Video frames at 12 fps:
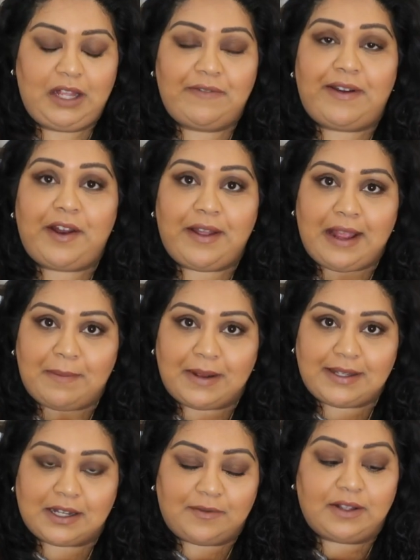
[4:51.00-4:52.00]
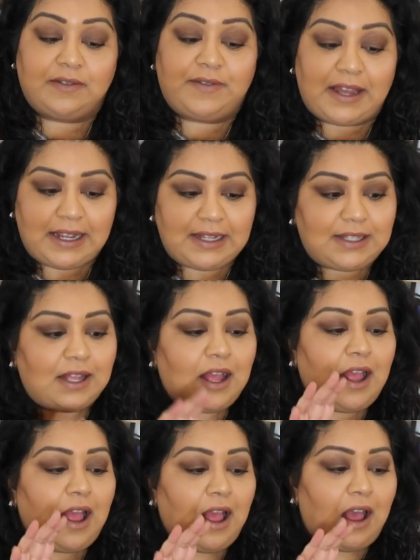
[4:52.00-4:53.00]
if I don't hit myself in the face,
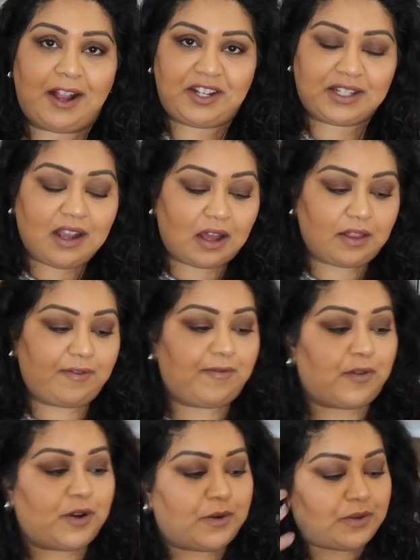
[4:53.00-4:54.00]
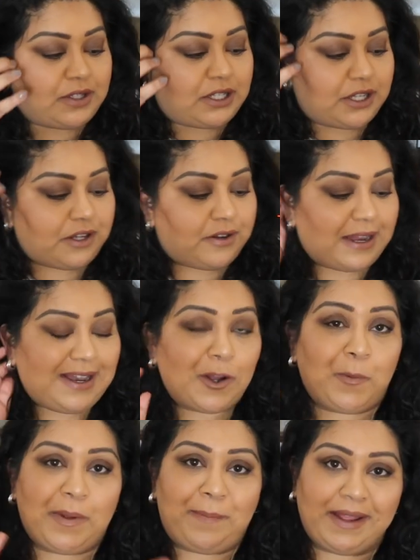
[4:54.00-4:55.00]
I just cut the foil to a
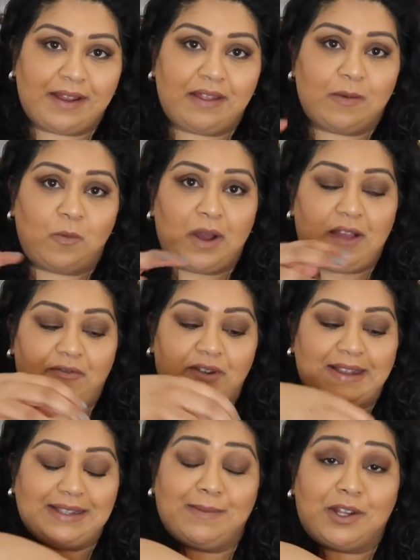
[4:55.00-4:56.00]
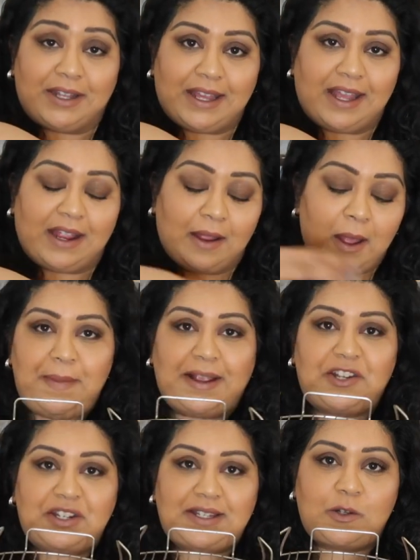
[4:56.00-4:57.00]
little bit bigger than whatever it is I'm cooking,
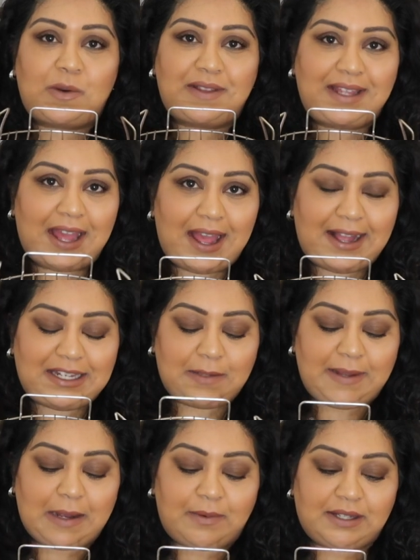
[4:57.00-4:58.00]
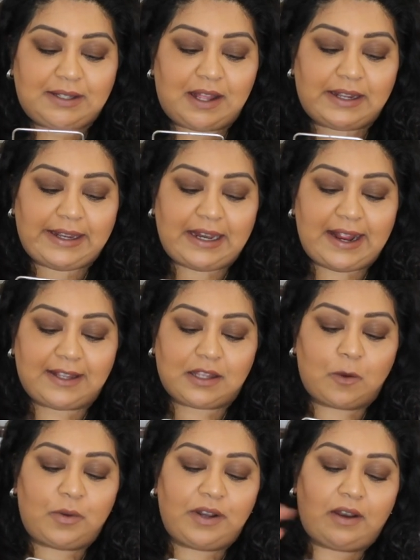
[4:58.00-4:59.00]
because you still want the air to be able to circulate. So
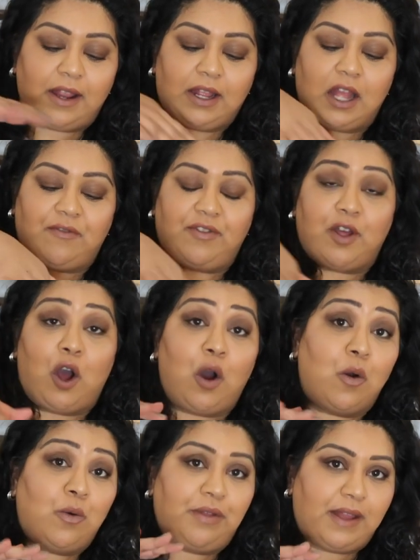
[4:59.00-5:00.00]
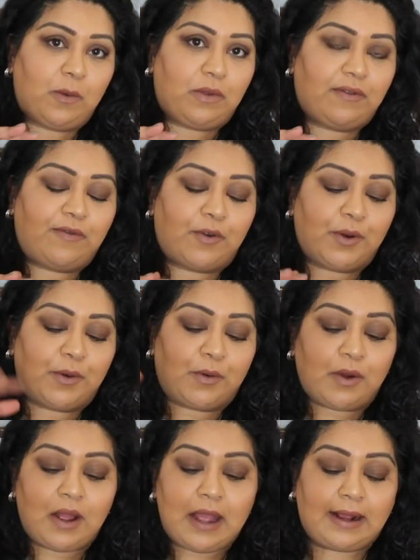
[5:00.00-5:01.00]
I wouldn't like cover the whole thing with
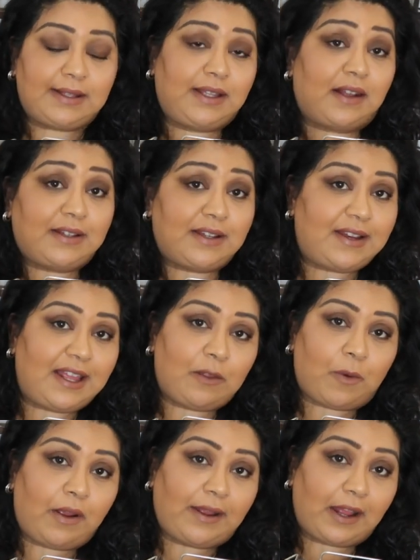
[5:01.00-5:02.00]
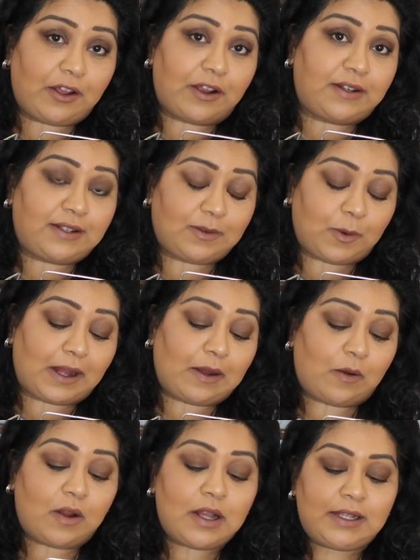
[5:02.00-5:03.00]
foil because the underneath won't cooked as
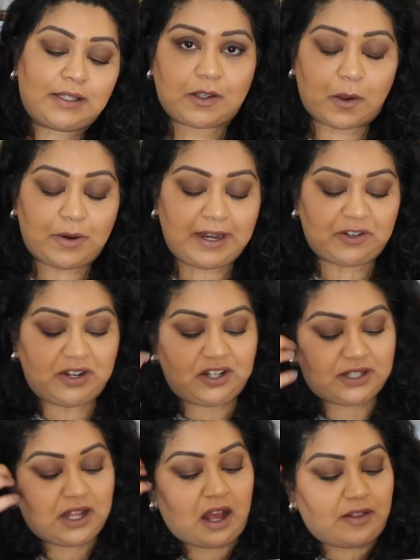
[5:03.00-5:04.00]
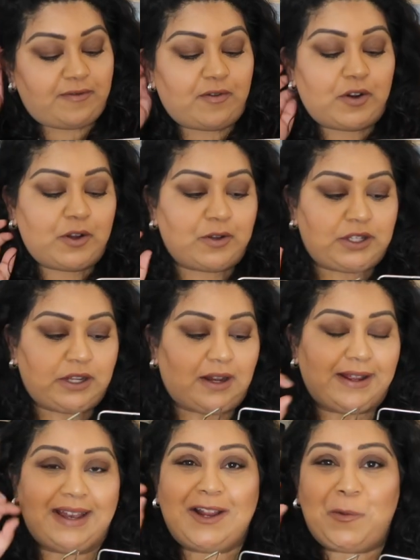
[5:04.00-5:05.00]
well. So I will literally just cut the foil to
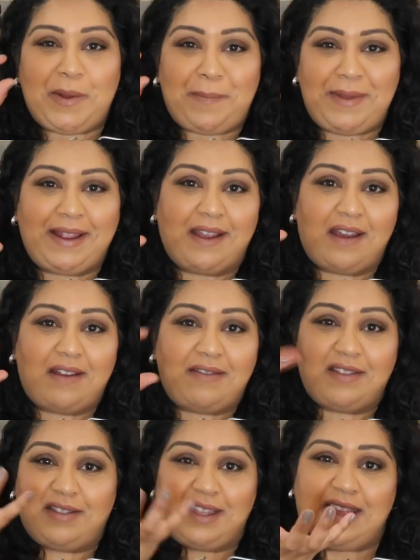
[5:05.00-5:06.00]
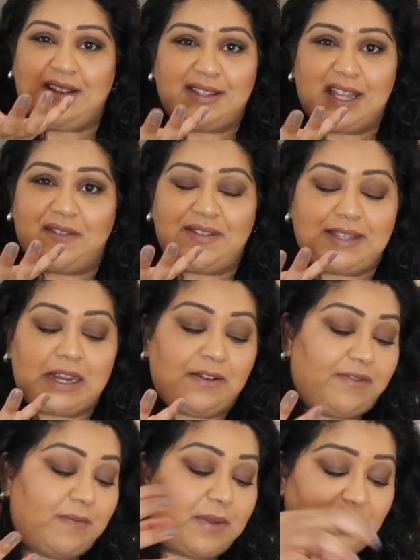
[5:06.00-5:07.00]
like a little bit bigger than the surface
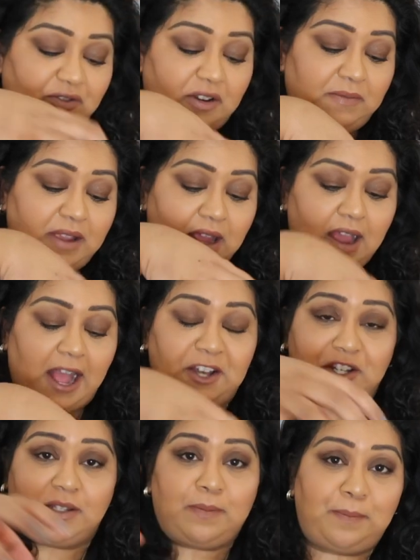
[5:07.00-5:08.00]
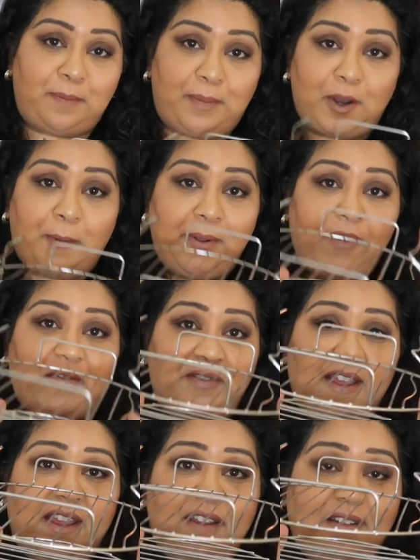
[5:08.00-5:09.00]
area of the mushroom and just plop it on
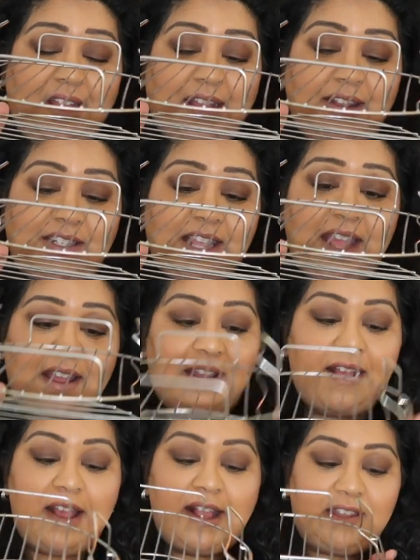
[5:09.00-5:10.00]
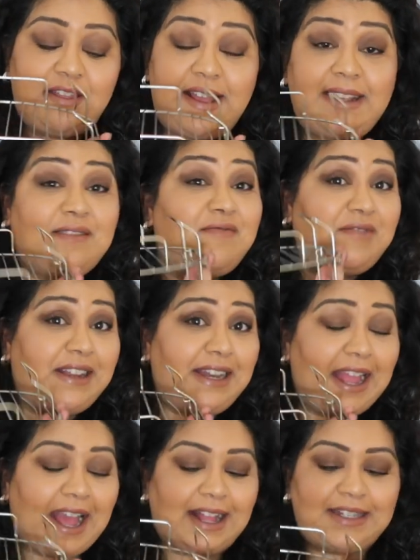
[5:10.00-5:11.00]
there. And yeah, so these are
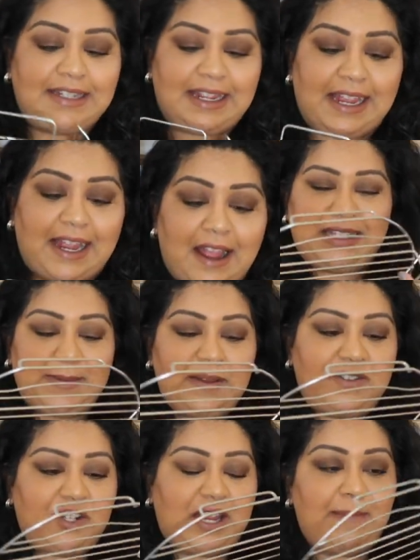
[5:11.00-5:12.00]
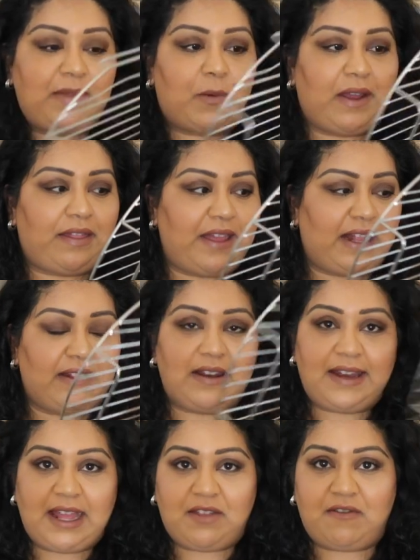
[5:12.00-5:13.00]
really handy. It's a bit of a shame though, I think, that
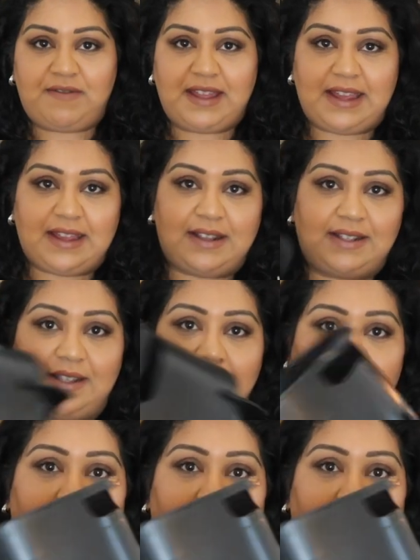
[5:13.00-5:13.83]
neither of these